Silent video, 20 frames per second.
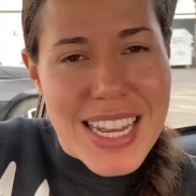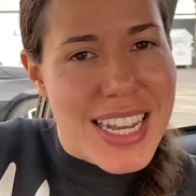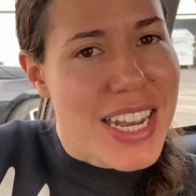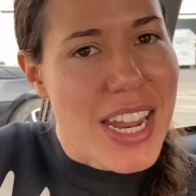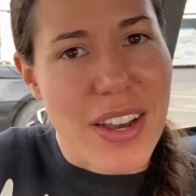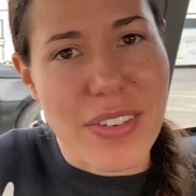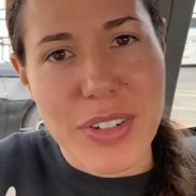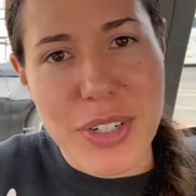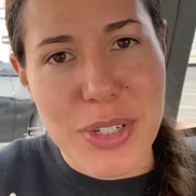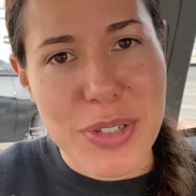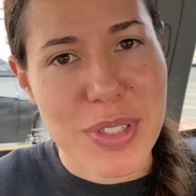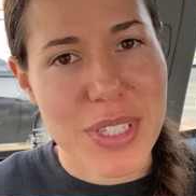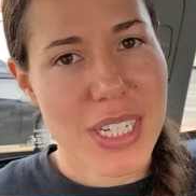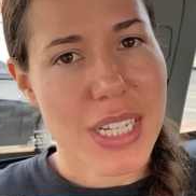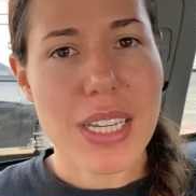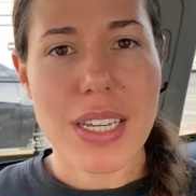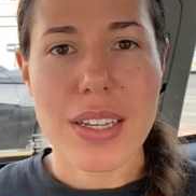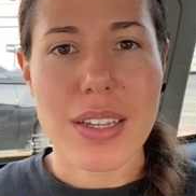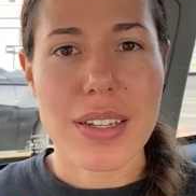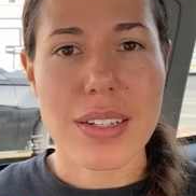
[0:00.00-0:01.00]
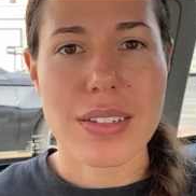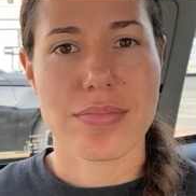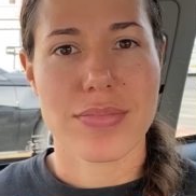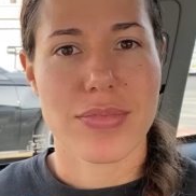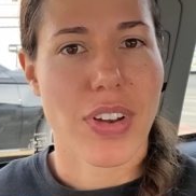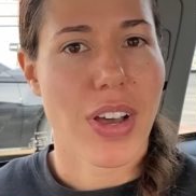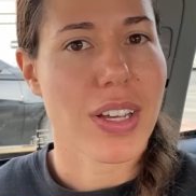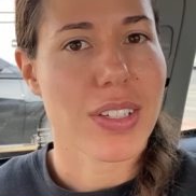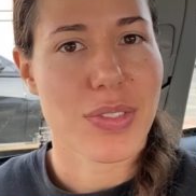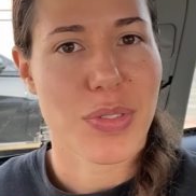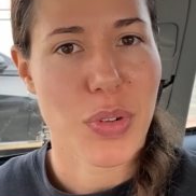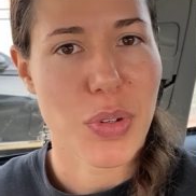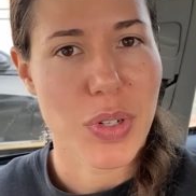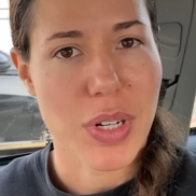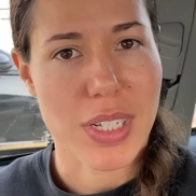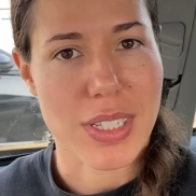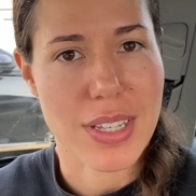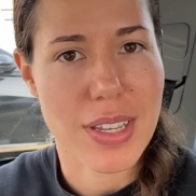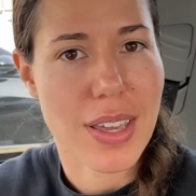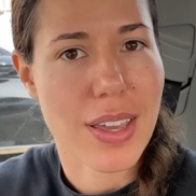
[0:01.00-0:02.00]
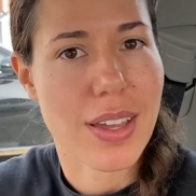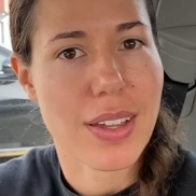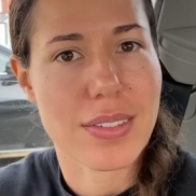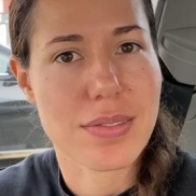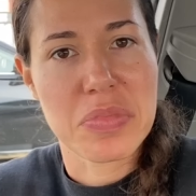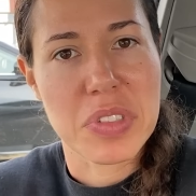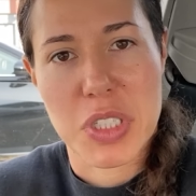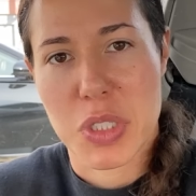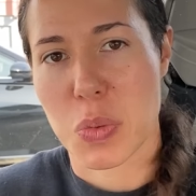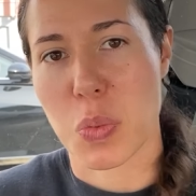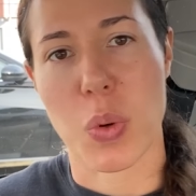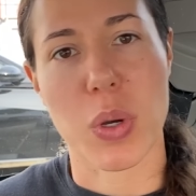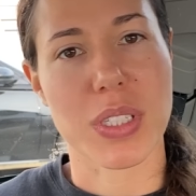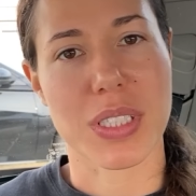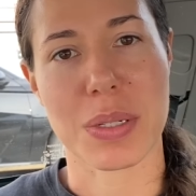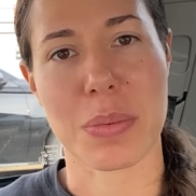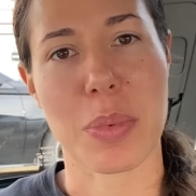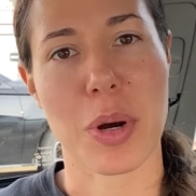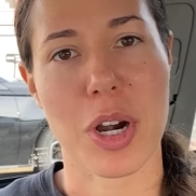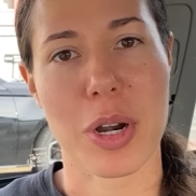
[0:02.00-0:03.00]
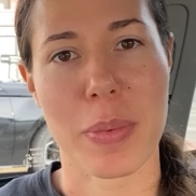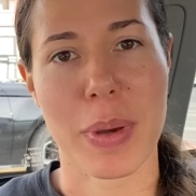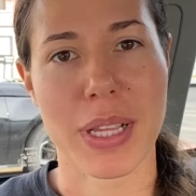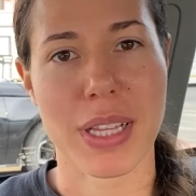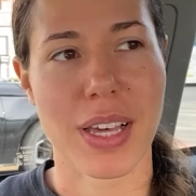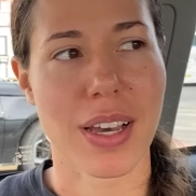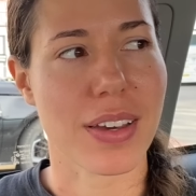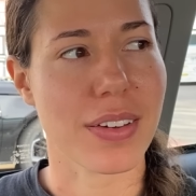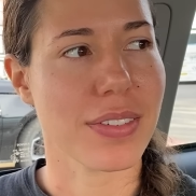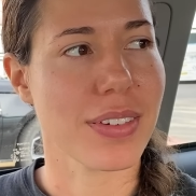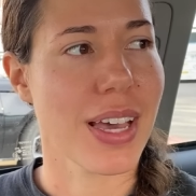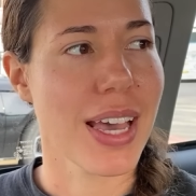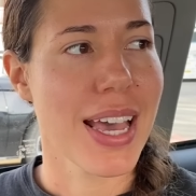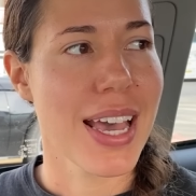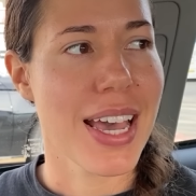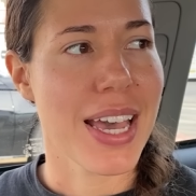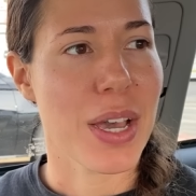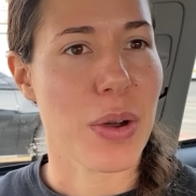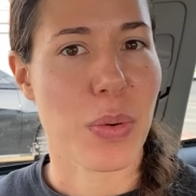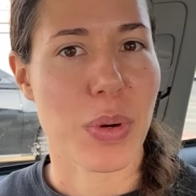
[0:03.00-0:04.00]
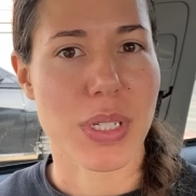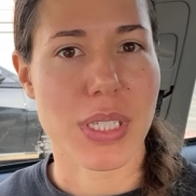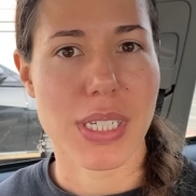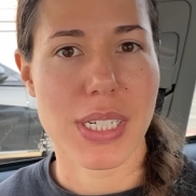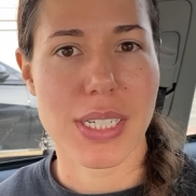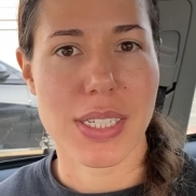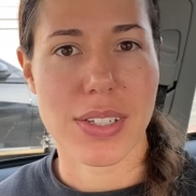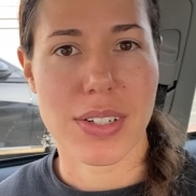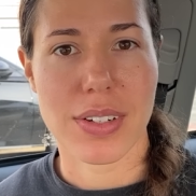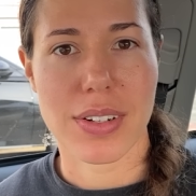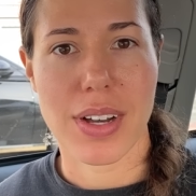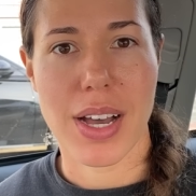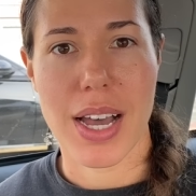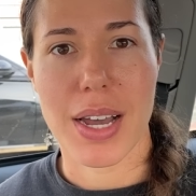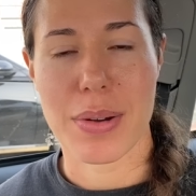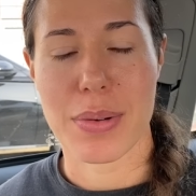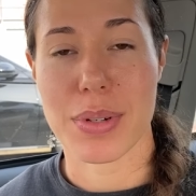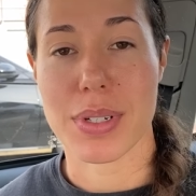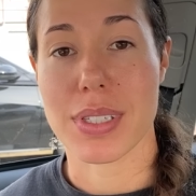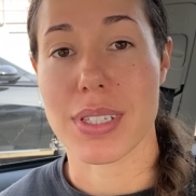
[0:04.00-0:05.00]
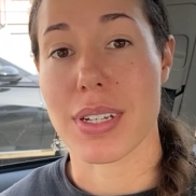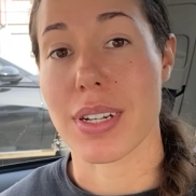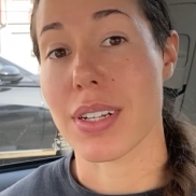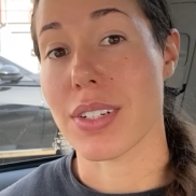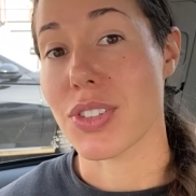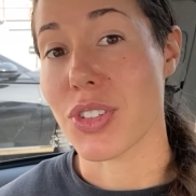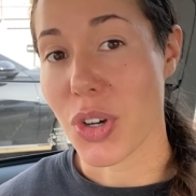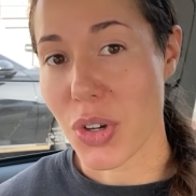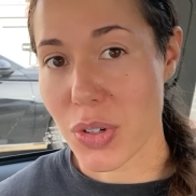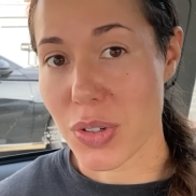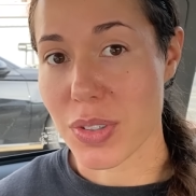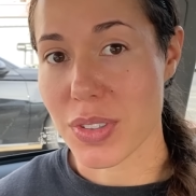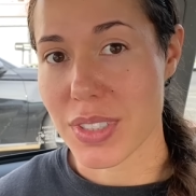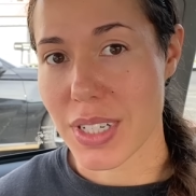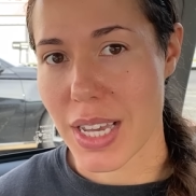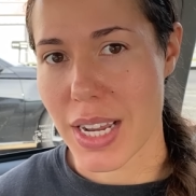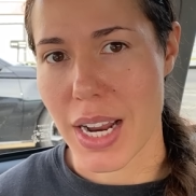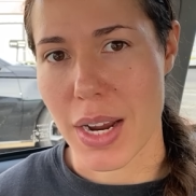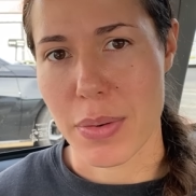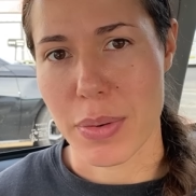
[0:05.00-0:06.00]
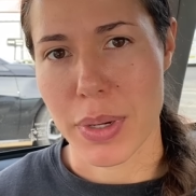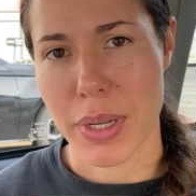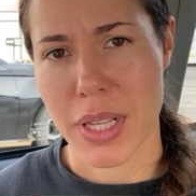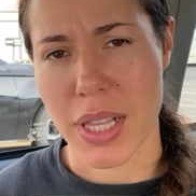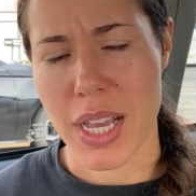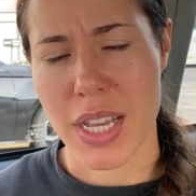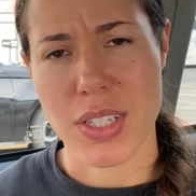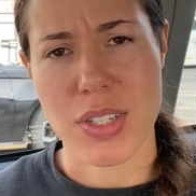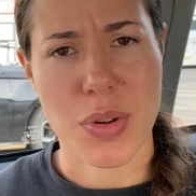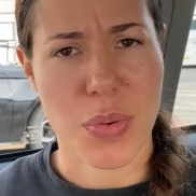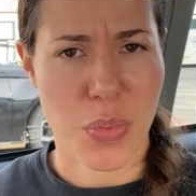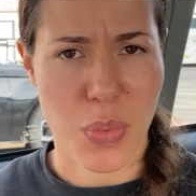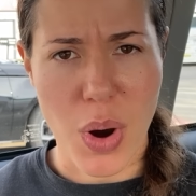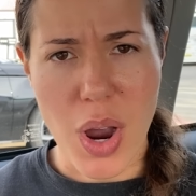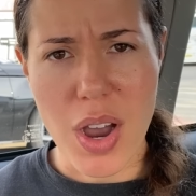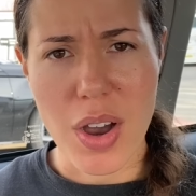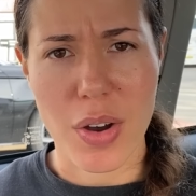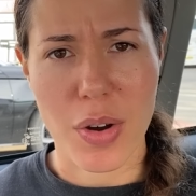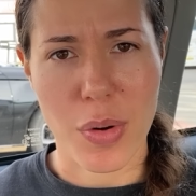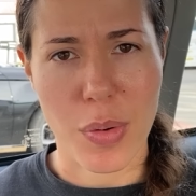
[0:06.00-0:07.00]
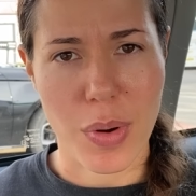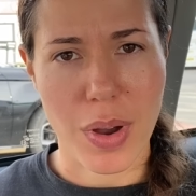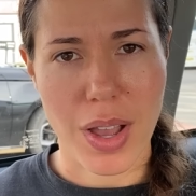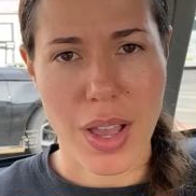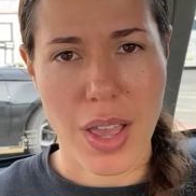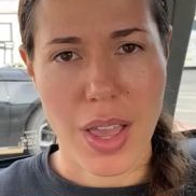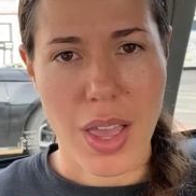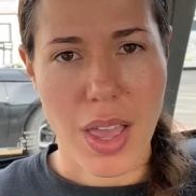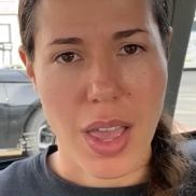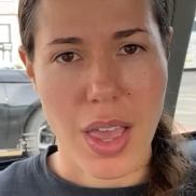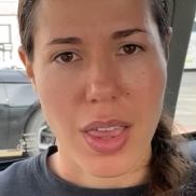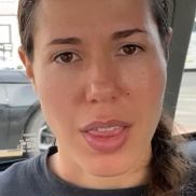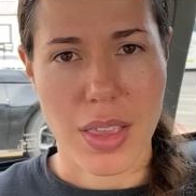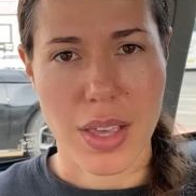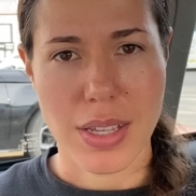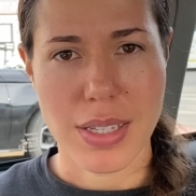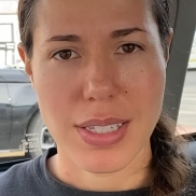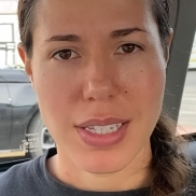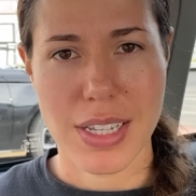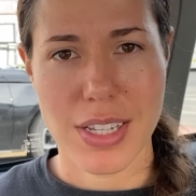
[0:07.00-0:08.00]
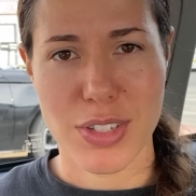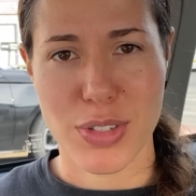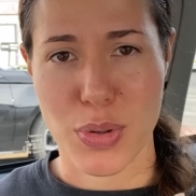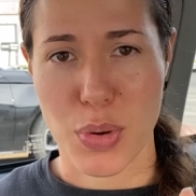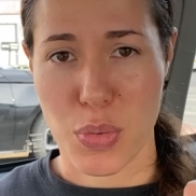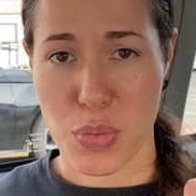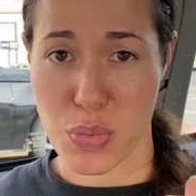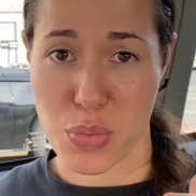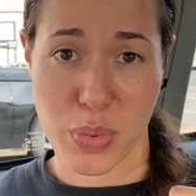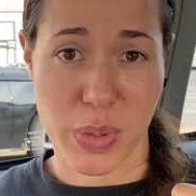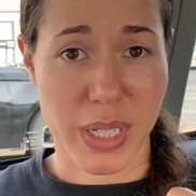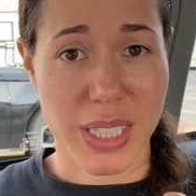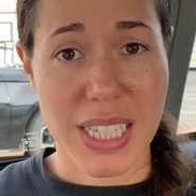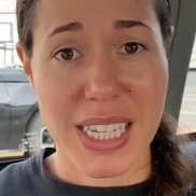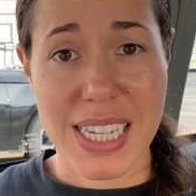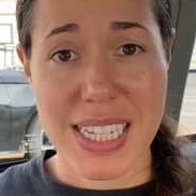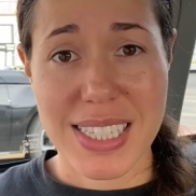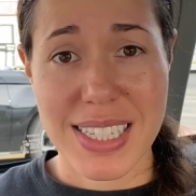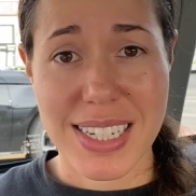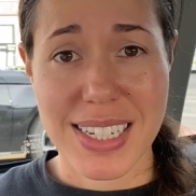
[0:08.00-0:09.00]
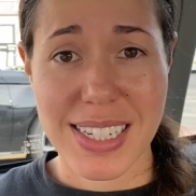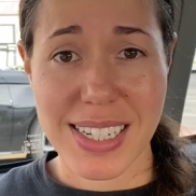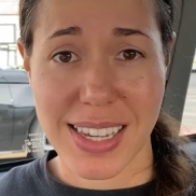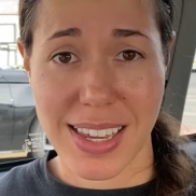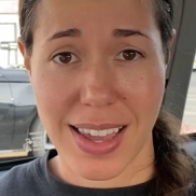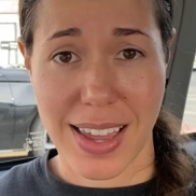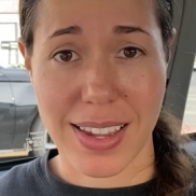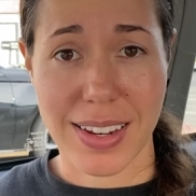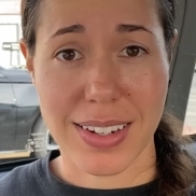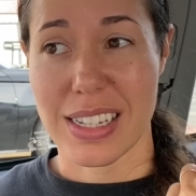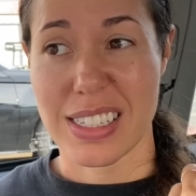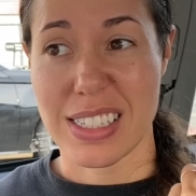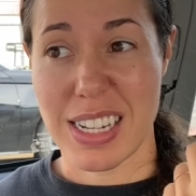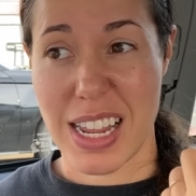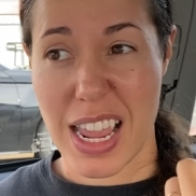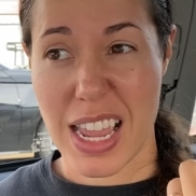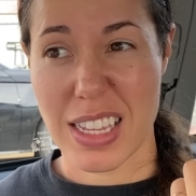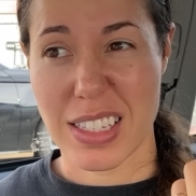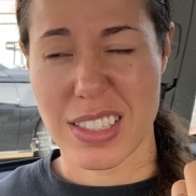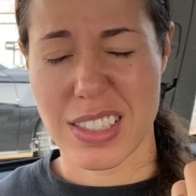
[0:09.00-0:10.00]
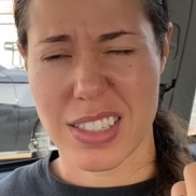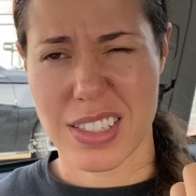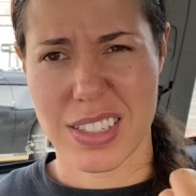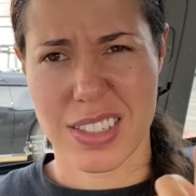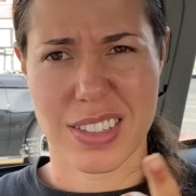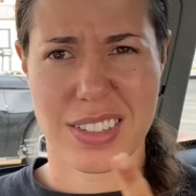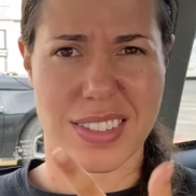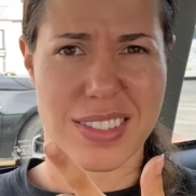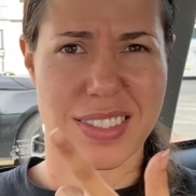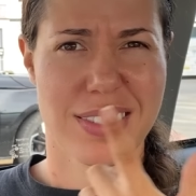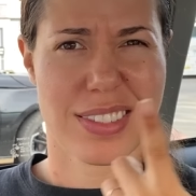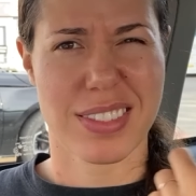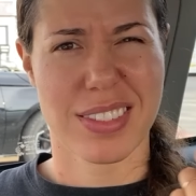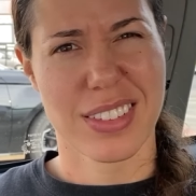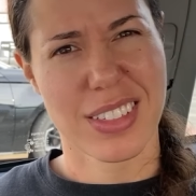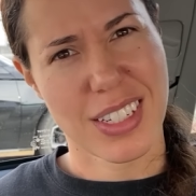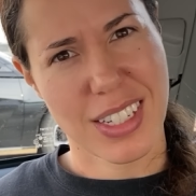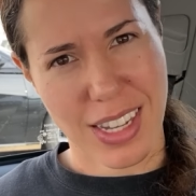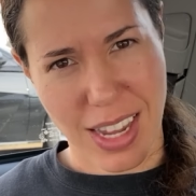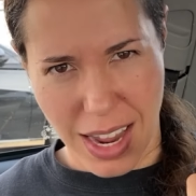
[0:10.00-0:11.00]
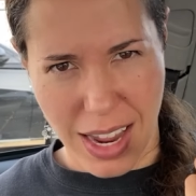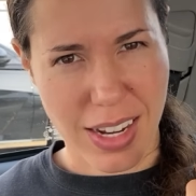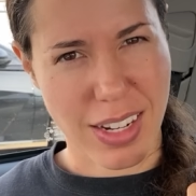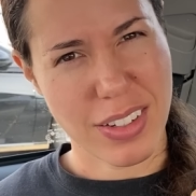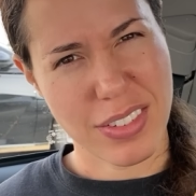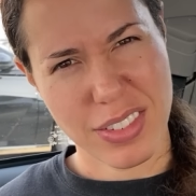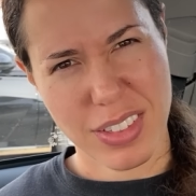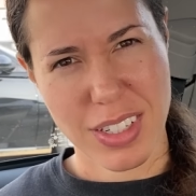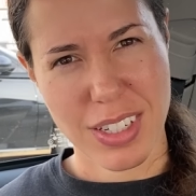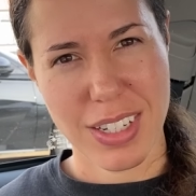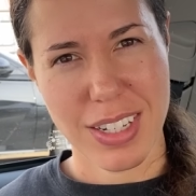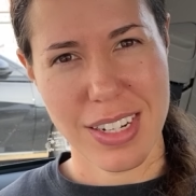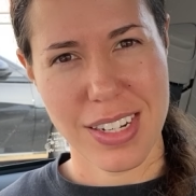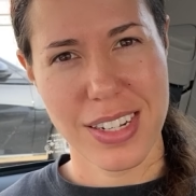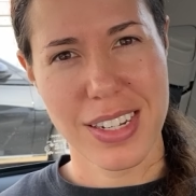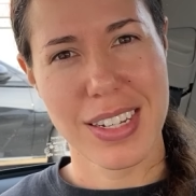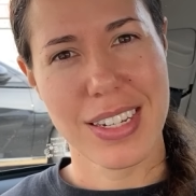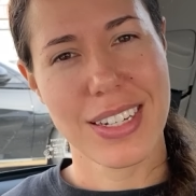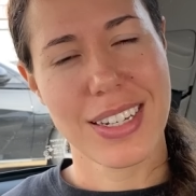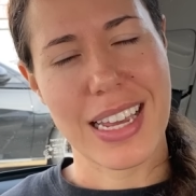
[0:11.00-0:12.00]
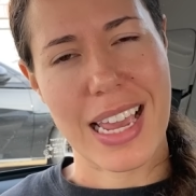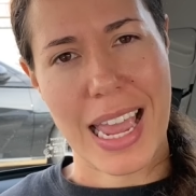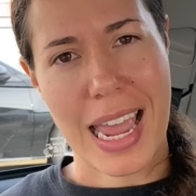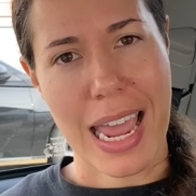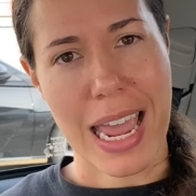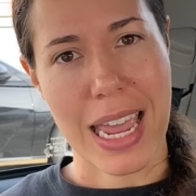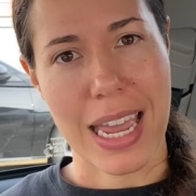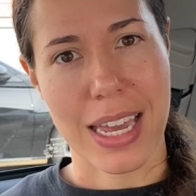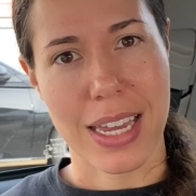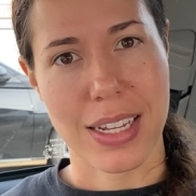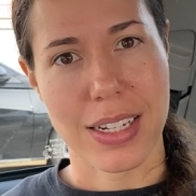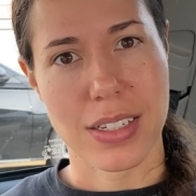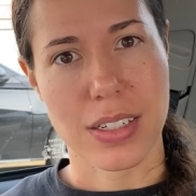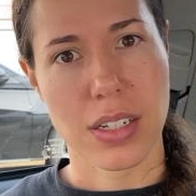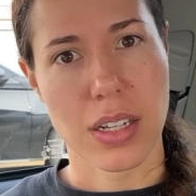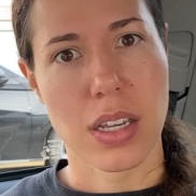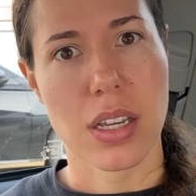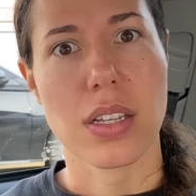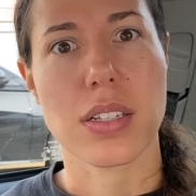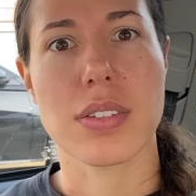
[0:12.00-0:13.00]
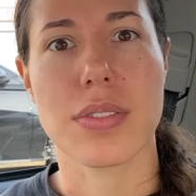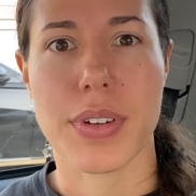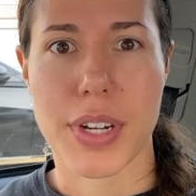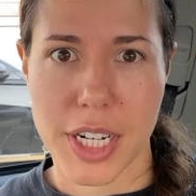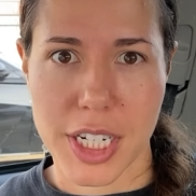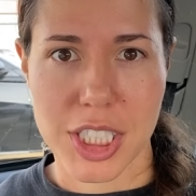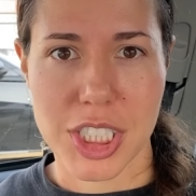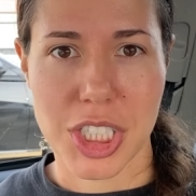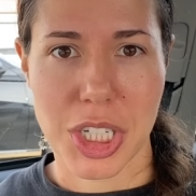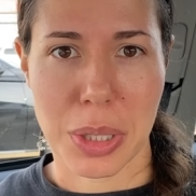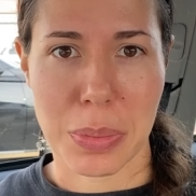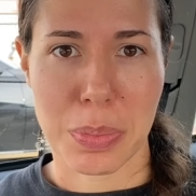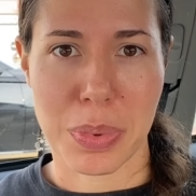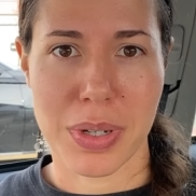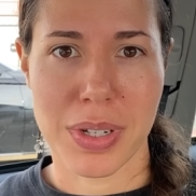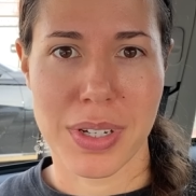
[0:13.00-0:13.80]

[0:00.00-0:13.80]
Never used to eat fast food as a kid. Just wasn't a part of my life. It wasn't until I was an adult and I realized, whoa, this is really easy to get, tastes kind of good, and is very cheap.